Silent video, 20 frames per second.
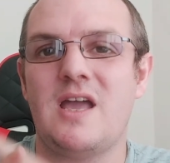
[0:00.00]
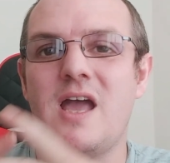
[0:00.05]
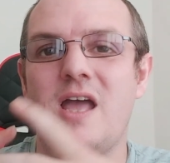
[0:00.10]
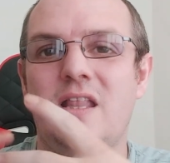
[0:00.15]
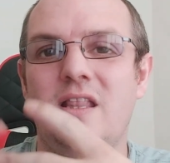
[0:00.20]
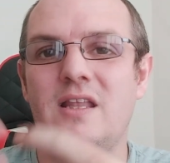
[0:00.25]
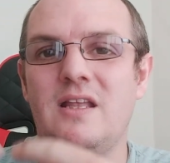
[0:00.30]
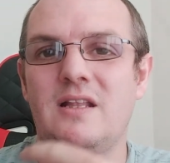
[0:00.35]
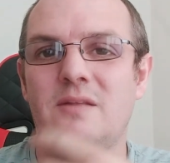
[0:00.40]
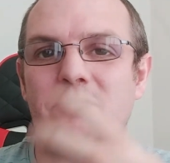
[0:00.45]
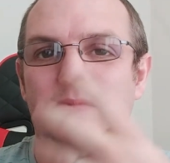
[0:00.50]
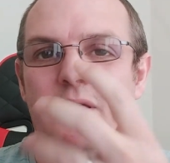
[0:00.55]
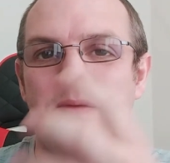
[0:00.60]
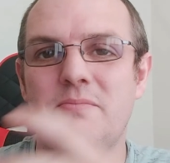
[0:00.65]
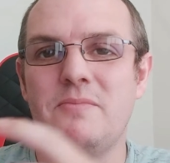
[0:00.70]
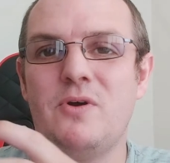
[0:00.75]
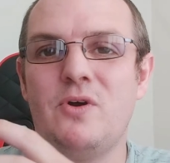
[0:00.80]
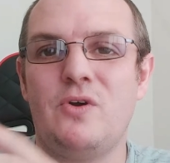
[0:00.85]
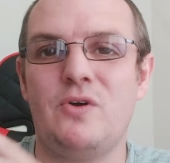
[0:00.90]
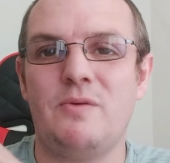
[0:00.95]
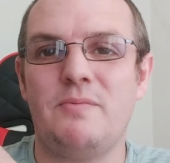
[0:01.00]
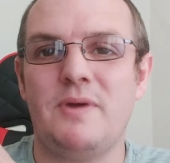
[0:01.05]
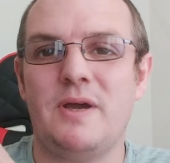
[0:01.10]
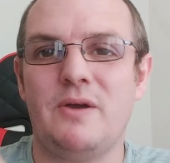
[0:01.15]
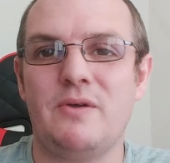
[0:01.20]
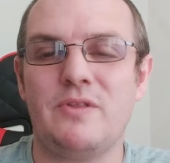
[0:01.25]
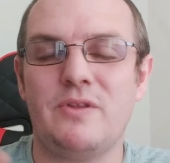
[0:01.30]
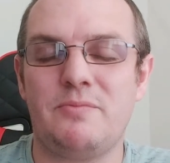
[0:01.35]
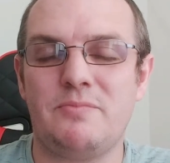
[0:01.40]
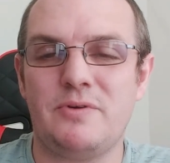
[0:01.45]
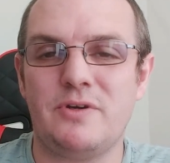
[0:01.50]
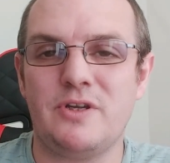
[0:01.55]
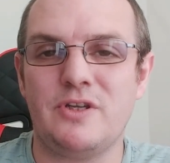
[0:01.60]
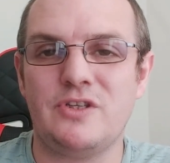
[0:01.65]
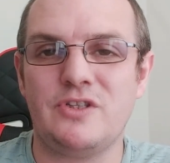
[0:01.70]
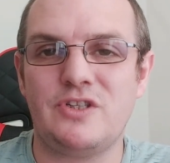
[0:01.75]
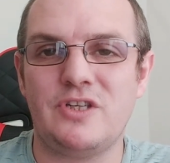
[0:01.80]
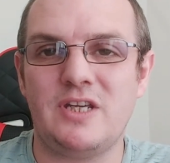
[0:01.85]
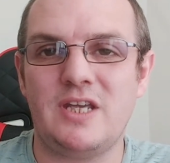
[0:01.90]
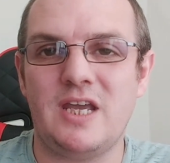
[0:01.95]
a little bit more about the
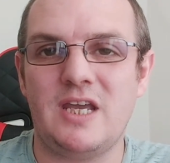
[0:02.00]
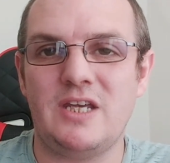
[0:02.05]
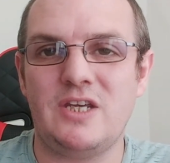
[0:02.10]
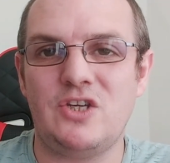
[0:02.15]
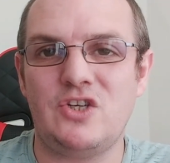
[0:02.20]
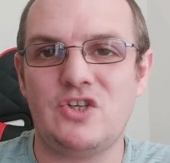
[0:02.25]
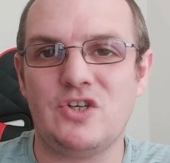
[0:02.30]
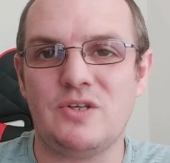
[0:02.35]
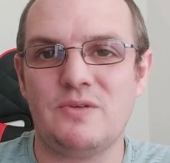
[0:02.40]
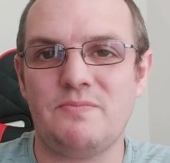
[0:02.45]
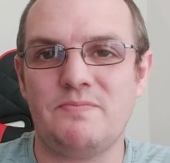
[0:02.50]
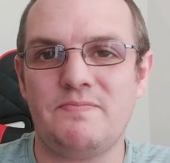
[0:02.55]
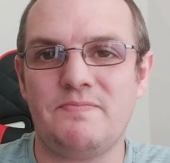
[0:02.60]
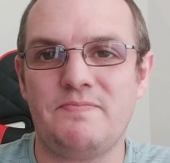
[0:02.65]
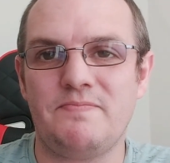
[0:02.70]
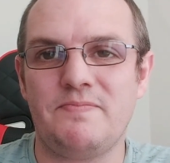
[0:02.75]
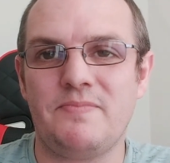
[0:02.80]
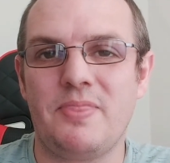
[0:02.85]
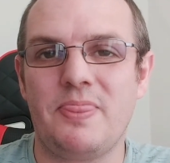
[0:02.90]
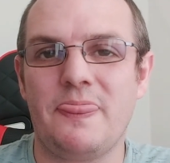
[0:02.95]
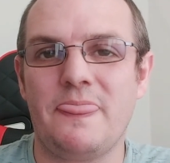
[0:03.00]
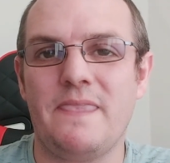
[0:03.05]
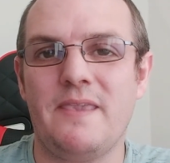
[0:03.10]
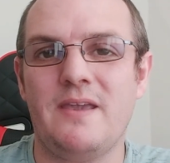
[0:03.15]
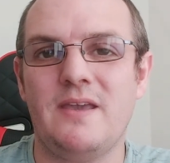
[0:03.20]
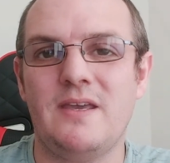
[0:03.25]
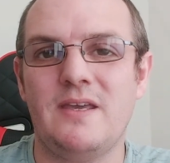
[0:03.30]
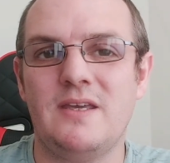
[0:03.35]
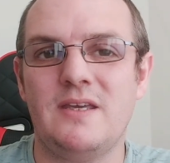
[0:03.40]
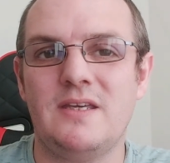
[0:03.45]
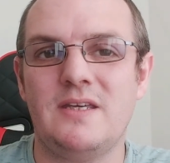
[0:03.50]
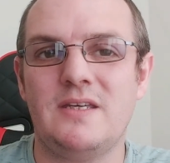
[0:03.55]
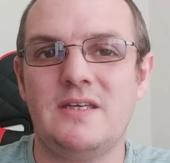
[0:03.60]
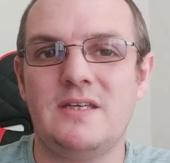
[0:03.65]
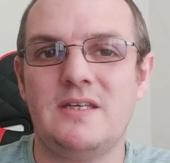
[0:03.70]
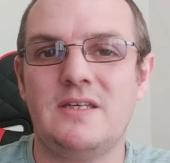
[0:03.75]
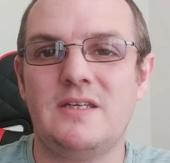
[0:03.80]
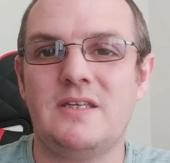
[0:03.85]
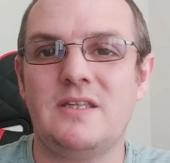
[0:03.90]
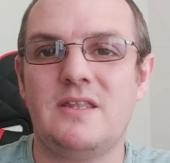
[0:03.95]
pronunciation.
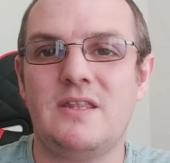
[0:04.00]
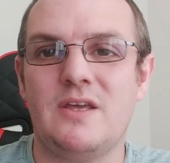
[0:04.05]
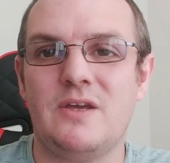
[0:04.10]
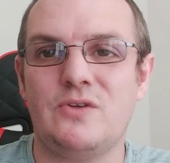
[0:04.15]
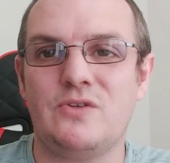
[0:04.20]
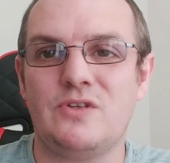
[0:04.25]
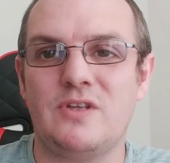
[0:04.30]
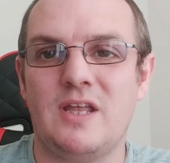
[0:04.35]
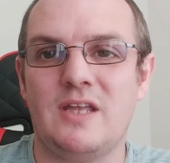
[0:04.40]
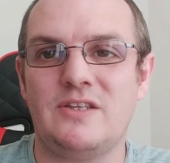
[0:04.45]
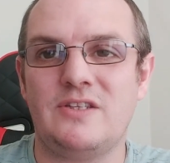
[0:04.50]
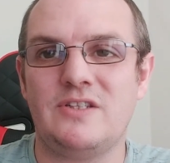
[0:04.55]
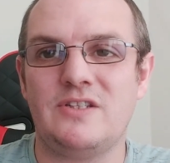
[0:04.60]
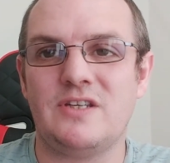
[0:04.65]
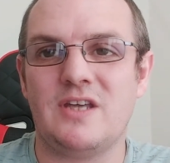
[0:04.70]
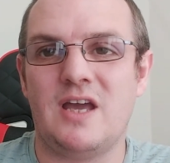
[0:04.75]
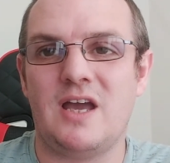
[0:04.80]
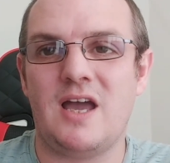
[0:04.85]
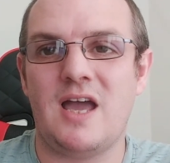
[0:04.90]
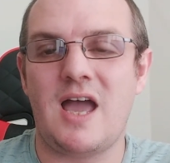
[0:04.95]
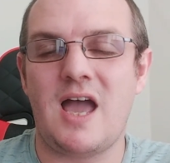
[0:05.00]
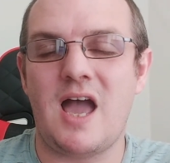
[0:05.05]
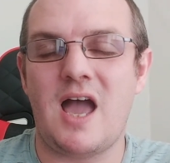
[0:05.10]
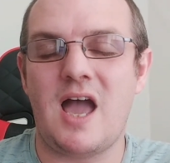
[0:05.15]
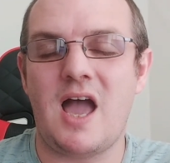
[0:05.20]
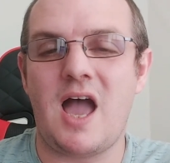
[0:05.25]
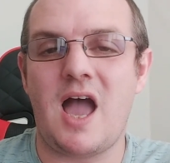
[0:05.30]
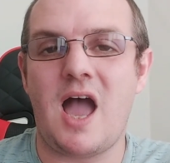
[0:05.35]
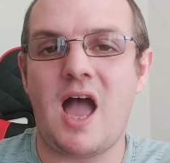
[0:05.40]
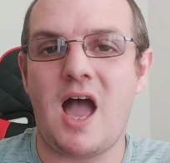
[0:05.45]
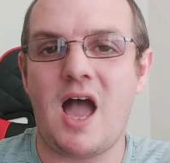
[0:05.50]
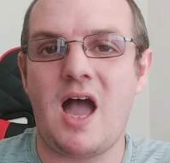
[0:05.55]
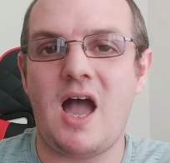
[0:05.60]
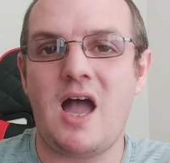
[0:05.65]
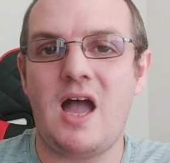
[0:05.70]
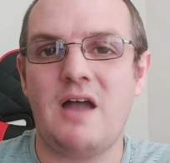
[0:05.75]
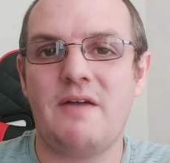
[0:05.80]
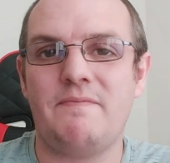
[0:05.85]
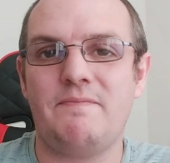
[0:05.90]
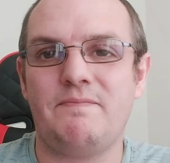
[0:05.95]
Those letters are
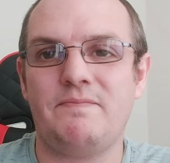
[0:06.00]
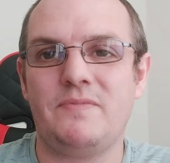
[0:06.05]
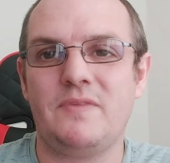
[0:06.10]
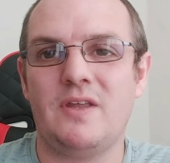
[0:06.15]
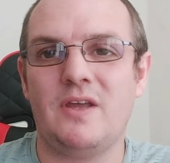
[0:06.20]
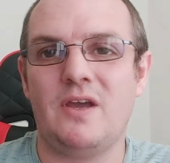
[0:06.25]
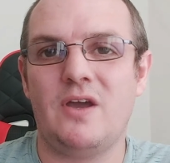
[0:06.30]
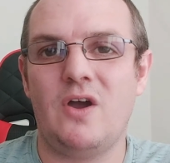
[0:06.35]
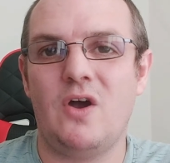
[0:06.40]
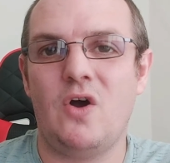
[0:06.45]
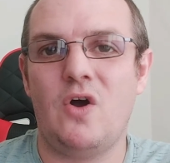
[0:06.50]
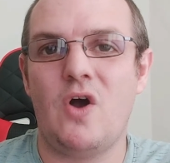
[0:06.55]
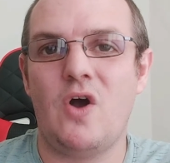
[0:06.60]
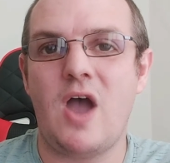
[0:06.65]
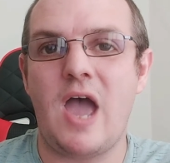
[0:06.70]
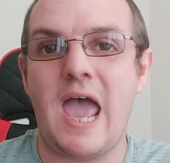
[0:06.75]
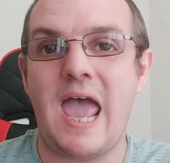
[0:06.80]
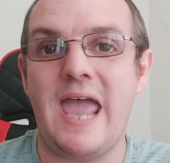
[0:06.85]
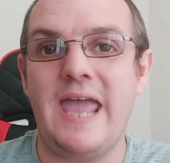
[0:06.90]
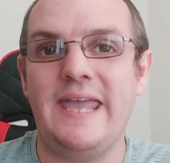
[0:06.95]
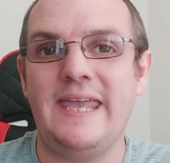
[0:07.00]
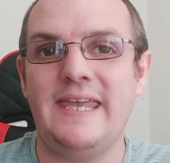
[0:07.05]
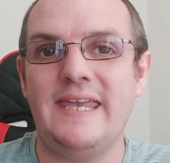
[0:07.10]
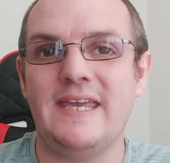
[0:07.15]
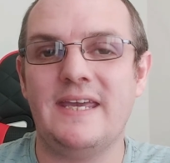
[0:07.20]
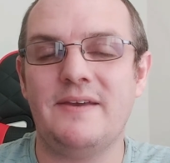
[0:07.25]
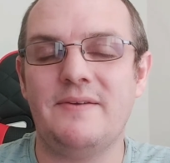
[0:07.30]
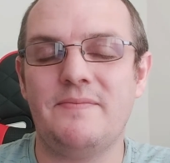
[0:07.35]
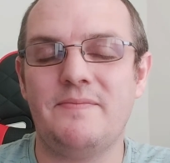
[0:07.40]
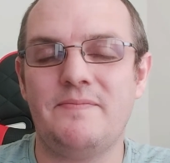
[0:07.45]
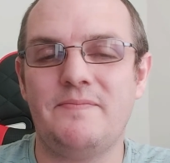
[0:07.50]
A or A,